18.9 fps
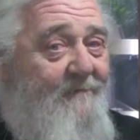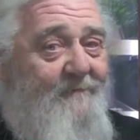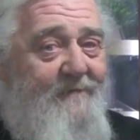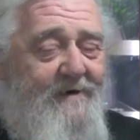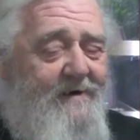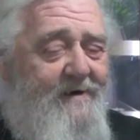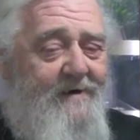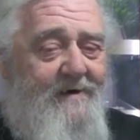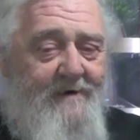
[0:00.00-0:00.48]

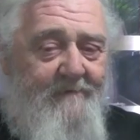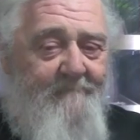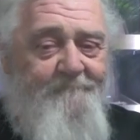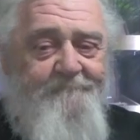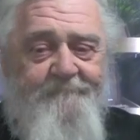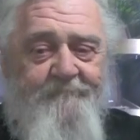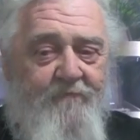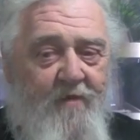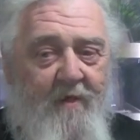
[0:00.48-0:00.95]
mean, uh,
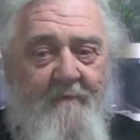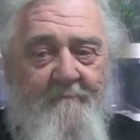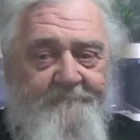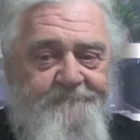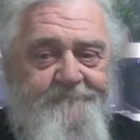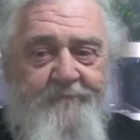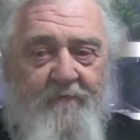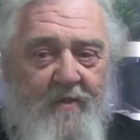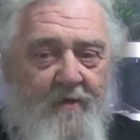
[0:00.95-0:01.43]

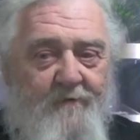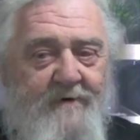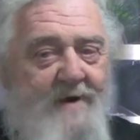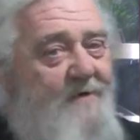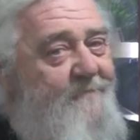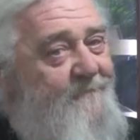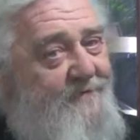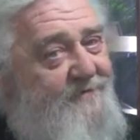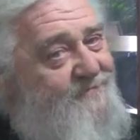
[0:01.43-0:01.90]
when
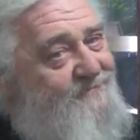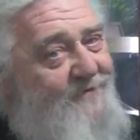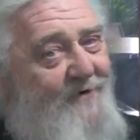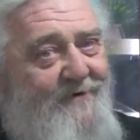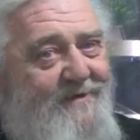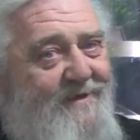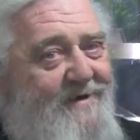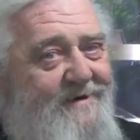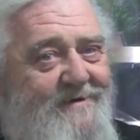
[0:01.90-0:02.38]
I first tried
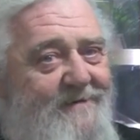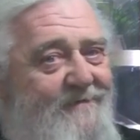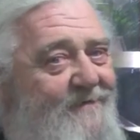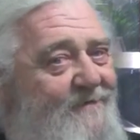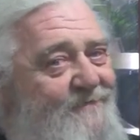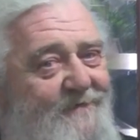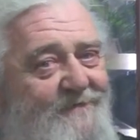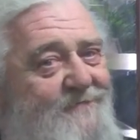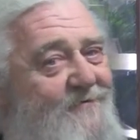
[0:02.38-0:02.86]
to get into
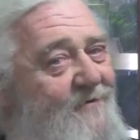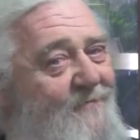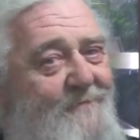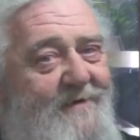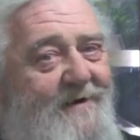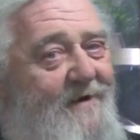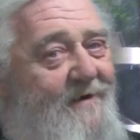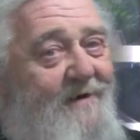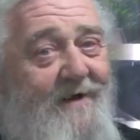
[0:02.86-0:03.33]
this, it took
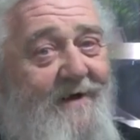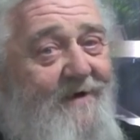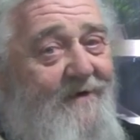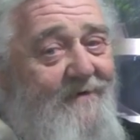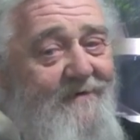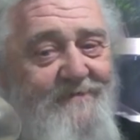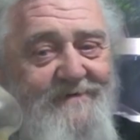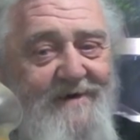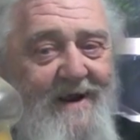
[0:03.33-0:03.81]
me a
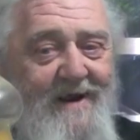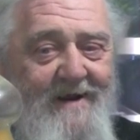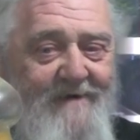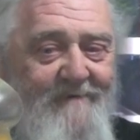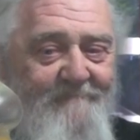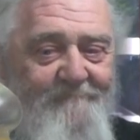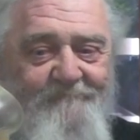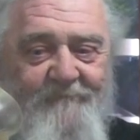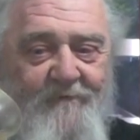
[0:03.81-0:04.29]
long
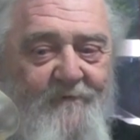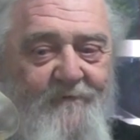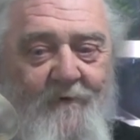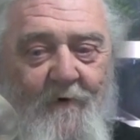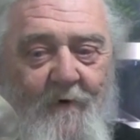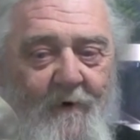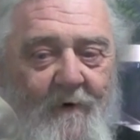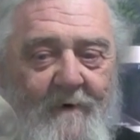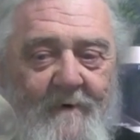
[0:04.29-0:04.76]
time
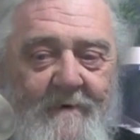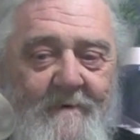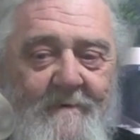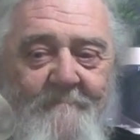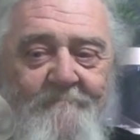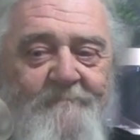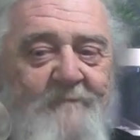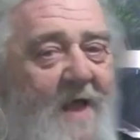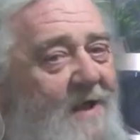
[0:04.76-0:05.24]
before
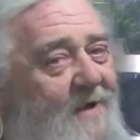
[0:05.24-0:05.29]
I